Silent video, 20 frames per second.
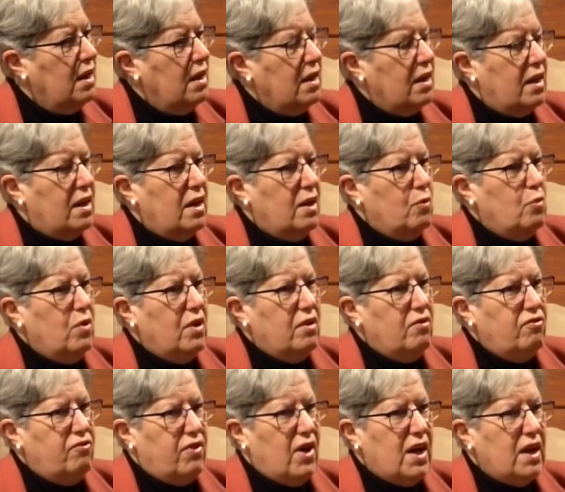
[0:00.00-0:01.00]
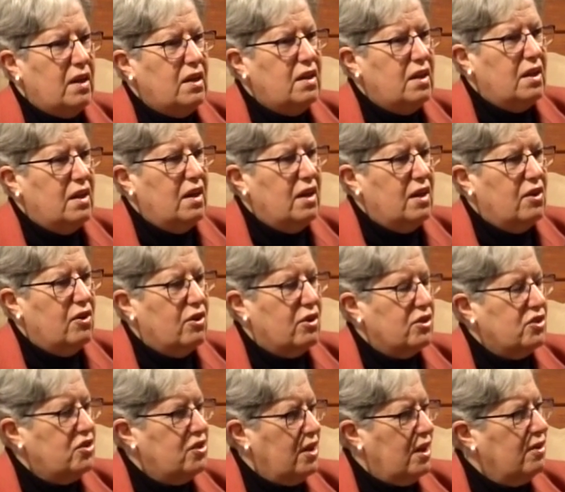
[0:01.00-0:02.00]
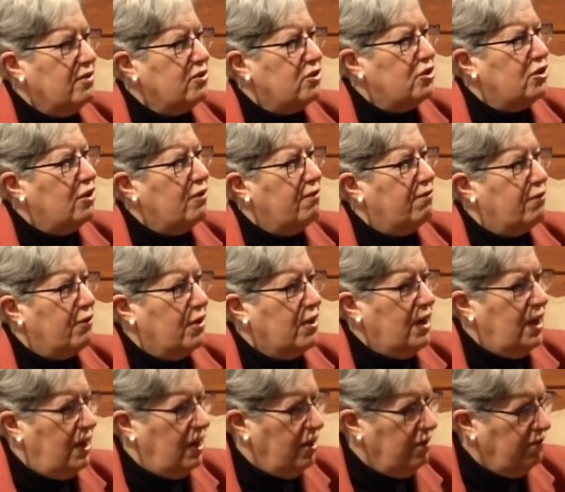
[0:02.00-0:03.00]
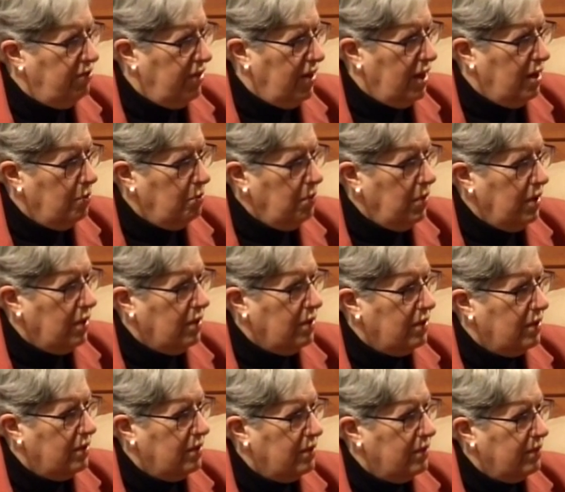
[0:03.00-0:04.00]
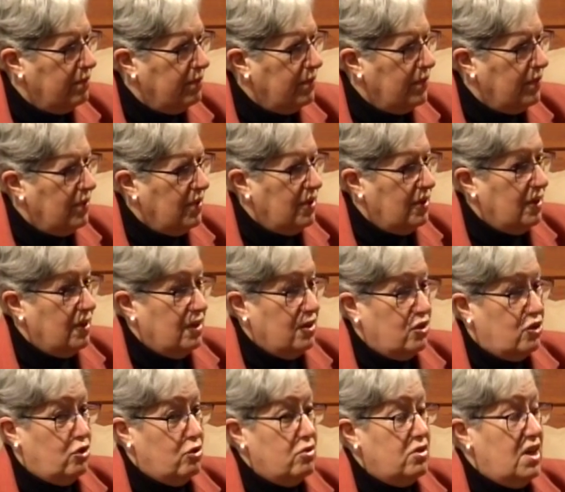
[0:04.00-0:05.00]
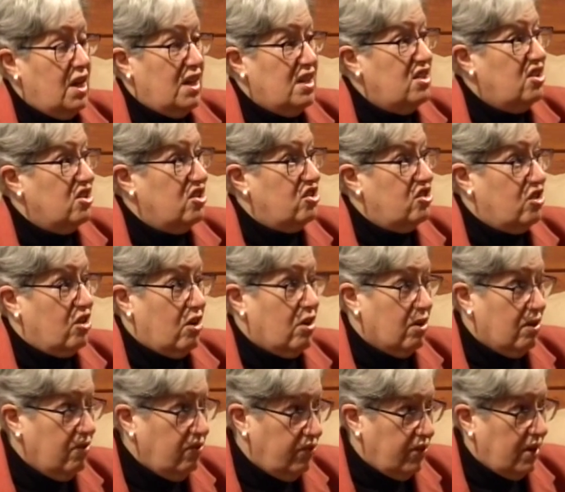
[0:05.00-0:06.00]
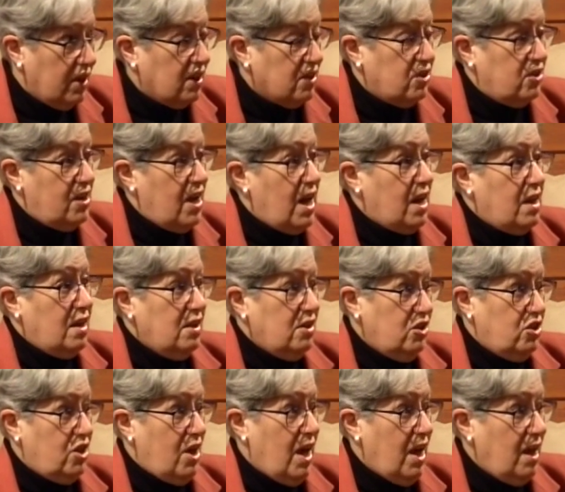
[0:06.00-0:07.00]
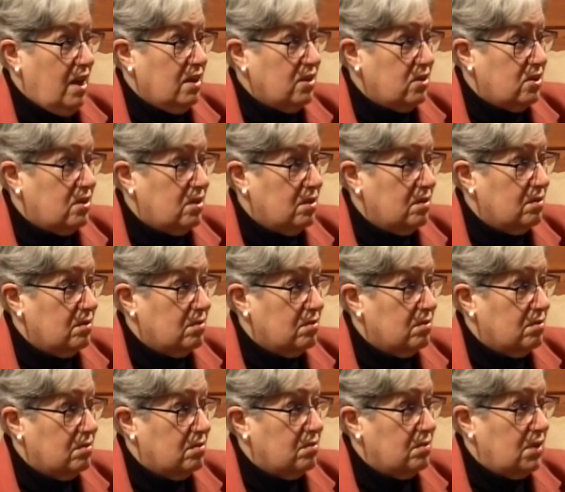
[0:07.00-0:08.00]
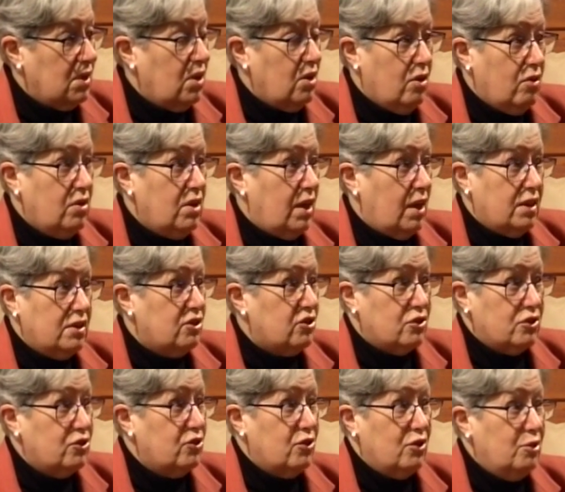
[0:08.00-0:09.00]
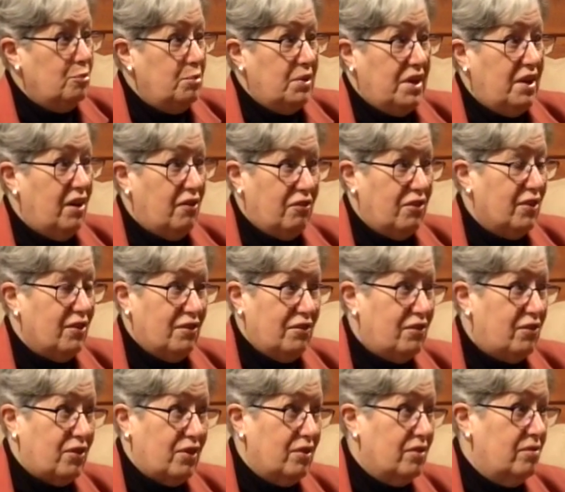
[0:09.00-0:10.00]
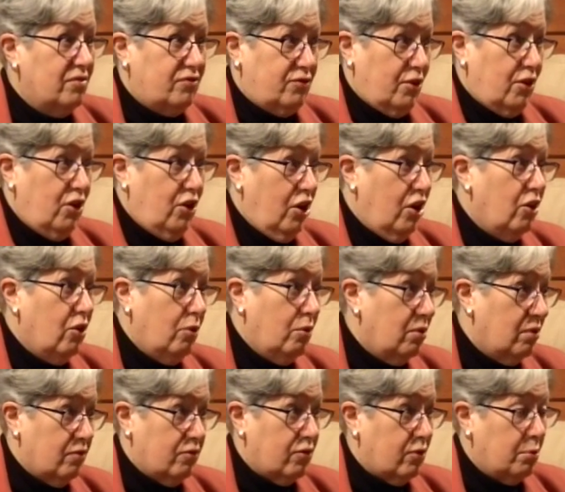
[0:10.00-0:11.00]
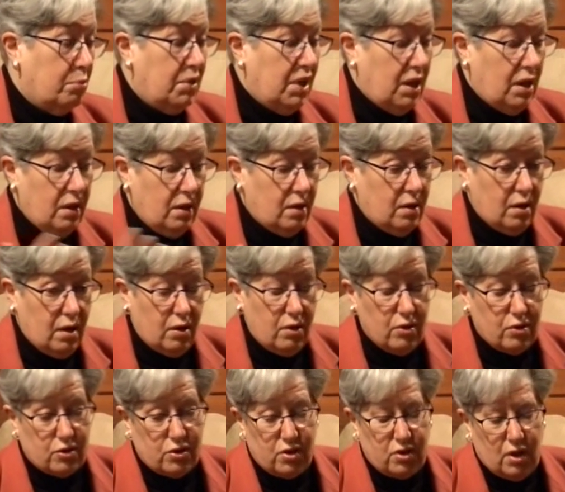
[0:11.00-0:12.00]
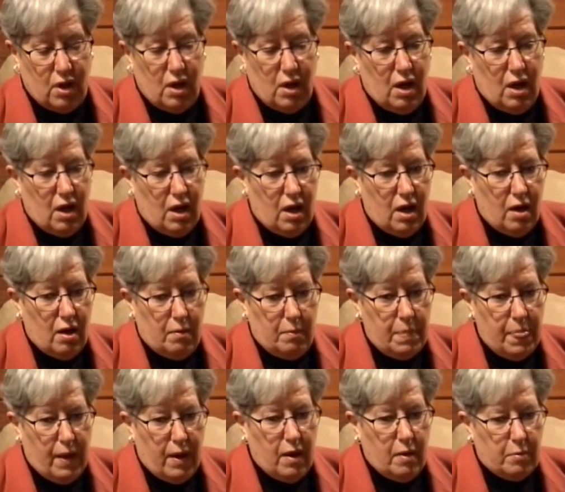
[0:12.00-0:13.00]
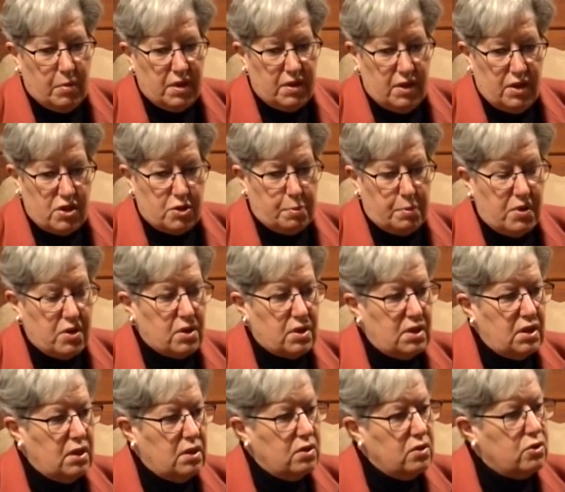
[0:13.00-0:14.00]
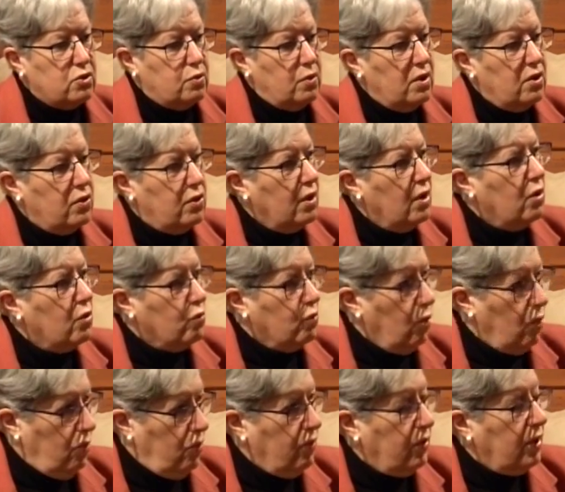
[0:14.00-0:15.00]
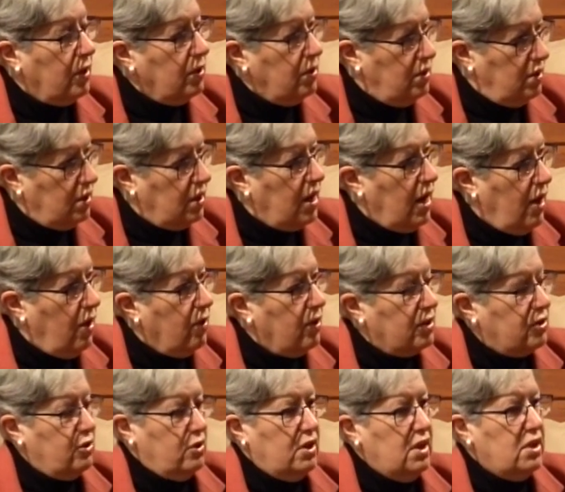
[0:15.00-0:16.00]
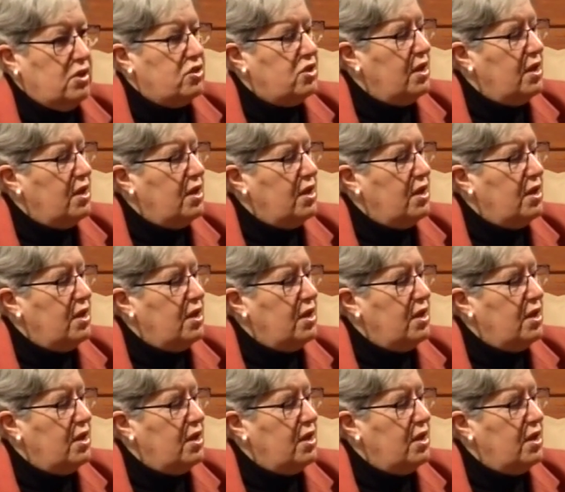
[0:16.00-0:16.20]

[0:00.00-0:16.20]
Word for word: can we find it in ourselves to forgive them mm. do they deserve a second chance you know and the answer is going to be different for, right. for you and right. for me and others um, but this book deals with Rory, the character. He's